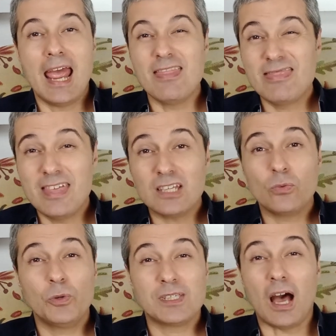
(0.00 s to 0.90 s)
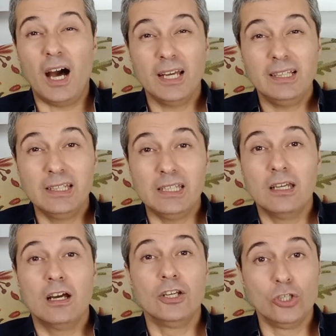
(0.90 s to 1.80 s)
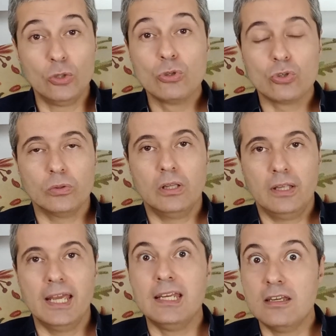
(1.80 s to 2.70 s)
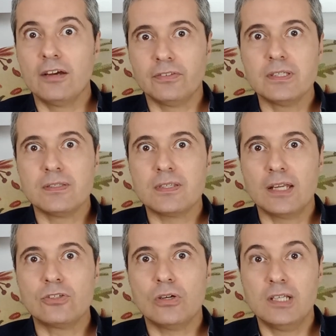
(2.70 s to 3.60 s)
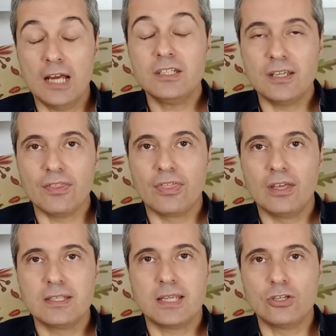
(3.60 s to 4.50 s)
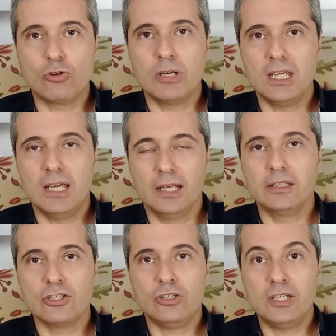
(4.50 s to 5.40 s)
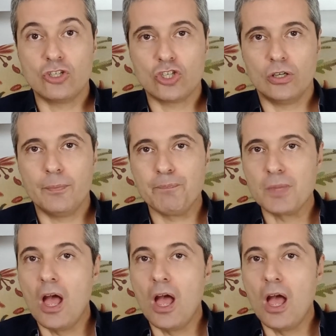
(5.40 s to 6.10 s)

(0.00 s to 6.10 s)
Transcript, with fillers: And this was highly unusual in 19th century, 19th century English literature.